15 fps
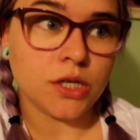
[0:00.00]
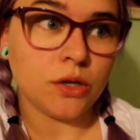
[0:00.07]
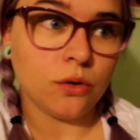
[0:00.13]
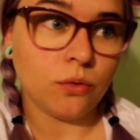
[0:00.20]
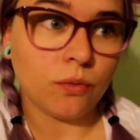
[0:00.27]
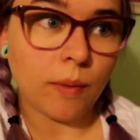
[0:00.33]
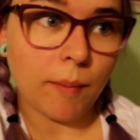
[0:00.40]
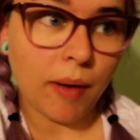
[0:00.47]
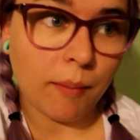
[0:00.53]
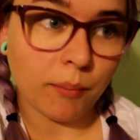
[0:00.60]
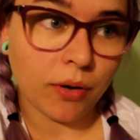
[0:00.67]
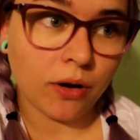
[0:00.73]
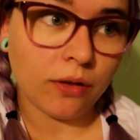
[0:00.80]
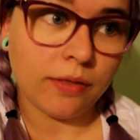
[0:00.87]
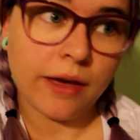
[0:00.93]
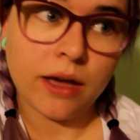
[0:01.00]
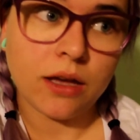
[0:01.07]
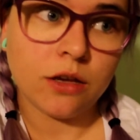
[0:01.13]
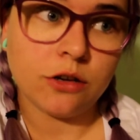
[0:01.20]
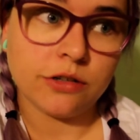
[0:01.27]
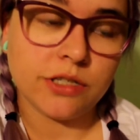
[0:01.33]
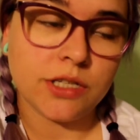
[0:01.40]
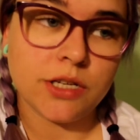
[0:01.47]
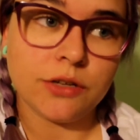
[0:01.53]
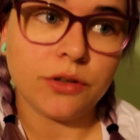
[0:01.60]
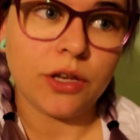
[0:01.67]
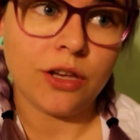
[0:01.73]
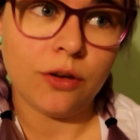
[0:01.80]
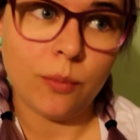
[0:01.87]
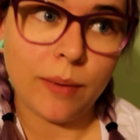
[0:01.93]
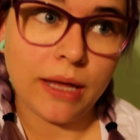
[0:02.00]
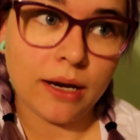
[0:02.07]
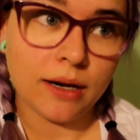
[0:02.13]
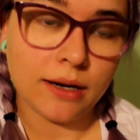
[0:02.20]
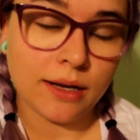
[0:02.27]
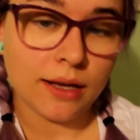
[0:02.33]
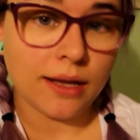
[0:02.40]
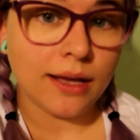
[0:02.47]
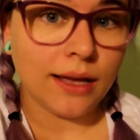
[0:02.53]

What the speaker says: to remember that you're still human